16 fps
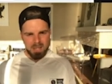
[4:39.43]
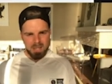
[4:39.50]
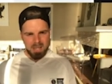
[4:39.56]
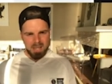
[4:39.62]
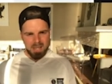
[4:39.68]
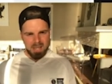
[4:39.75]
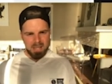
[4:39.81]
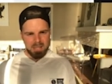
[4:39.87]

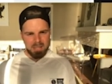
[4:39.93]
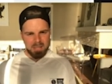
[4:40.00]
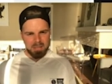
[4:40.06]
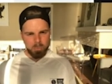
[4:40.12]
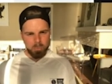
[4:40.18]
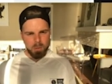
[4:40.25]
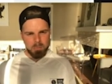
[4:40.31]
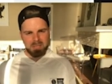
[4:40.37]

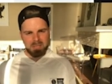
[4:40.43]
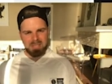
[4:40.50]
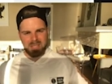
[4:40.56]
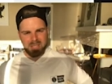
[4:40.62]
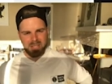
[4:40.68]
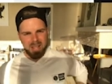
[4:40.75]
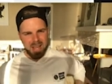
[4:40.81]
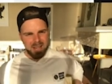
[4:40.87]
And what we
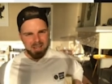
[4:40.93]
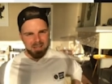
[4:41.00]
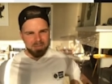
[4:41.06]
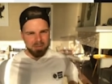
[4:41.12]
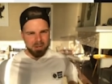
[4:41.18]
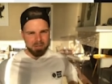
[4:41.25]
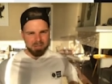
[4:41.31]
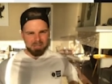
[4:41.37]
teach a lot of
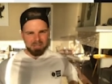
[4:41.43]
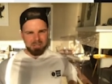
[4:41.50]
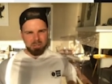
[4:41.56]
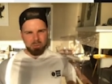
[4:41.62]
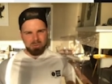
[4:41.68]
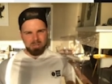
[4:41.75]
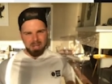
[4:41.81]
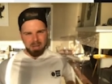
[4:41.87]
are these
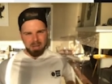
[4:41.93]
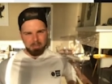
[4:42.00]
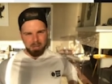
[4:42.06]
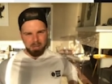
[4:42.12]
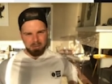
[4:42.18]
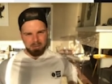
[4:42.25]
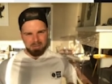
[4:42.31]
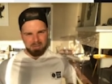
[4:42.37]
two-step
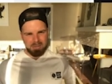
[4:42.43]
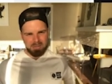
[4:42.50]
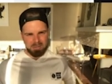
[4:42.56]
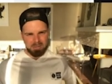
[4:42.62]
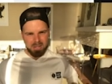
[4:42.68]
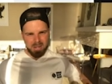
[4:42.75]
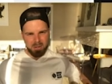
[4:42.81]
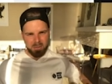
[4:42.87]
posts.
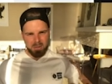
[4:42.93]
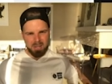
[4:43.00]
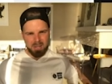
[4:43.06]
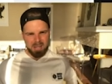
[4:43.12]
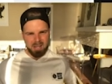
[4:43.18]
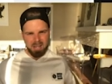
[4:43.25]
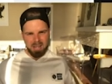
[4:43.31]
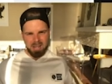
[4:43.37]
So
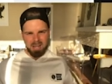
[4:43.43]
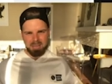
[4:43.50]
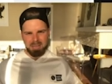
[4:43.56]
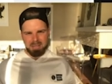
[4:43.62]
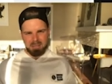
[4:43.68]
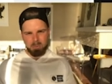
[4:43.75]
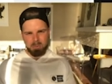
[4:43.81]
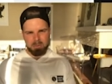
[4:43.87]
uh,
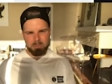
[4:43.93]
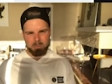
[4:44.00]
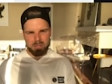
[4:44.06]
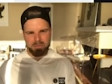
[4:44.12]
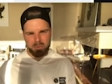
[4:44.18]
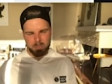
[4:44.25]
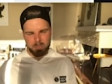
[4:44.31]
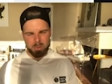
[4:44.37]
this one was
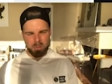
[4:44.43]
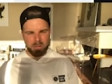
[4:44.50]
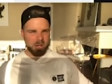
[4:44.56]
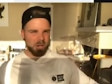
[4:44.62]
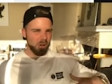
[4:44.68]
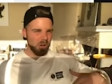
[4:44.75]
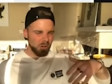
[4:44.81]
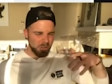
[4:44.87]
for book a
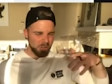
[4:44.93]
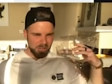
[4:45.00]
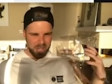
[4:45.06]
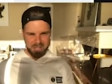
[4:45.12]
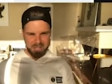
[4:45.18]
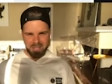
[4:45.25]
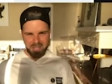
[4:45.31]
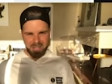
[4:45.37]
call. You're
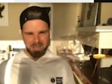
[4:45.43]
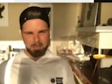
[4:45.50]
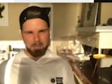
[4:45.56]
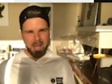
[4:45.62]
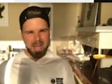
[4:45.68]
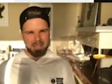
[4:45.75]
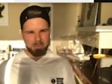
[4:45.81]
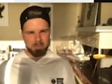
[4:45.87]
not going to get the
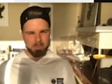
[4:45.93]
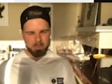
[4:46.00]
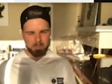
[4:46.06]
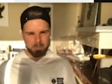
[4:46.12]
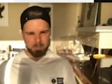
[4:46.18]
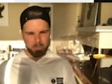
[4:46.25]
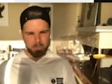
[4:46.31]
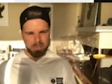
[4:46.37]

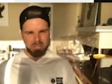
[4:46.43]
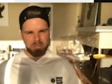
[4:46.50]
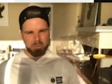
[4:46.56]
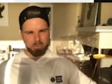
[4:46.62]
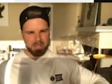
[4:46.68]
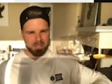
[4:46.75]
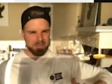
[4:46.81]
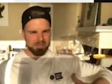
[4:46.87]
maximum reach
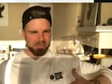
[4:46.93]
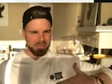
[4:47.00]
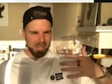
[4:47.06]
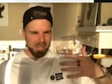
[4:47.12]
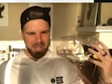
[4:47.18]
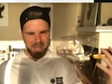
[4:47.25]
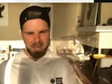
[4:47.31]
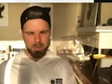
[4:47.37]
when you're
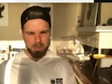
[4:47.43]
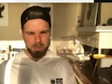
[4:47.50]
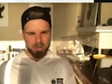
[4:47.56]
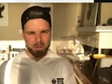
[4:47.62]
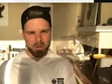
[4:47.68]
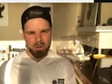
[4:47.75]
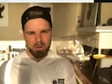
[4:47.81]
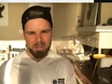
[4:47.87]
saying, hey, book a
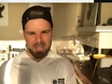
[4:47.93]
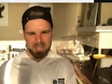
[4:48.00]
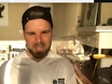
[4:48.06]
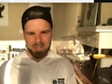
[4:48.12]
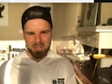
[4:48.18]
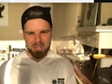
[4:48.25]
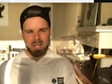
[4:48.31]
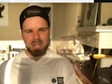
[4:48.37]
call
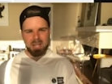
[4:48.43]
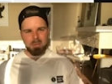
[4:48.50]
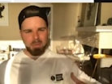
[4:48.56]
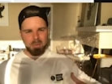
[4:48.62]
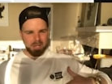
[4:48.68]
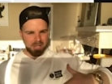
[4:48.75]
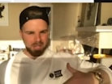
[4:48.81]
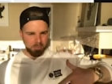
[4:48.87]
here,
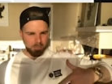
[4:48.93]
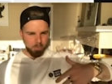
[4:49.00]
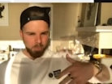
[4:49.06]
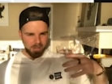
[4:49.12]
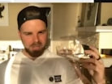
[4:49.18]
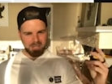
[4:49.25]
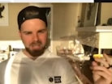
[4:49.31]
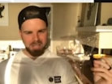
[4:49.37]
but it can
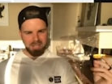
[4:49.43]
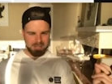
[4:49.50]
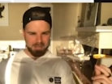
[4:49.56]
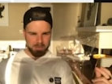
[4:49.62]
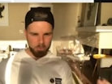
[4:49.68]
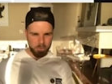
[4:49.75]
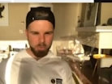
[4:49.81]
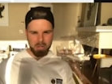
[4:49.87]
work to get
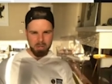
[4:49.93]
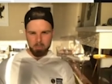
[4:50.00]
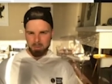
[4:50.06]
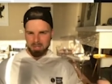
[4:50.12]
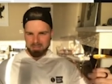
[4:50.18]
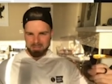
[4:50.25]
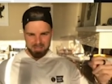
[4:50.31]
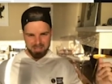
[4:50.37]
some quick
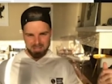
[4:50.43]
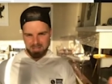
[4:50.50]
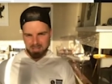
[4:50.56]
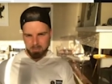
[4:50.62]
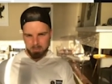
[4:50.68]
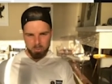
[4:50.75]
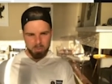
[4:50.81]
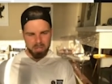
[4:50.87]
wins and get
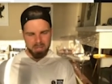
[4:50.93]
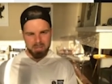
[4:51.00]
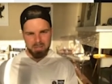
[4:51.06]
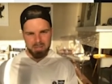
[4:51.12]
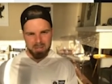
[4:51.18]
some quick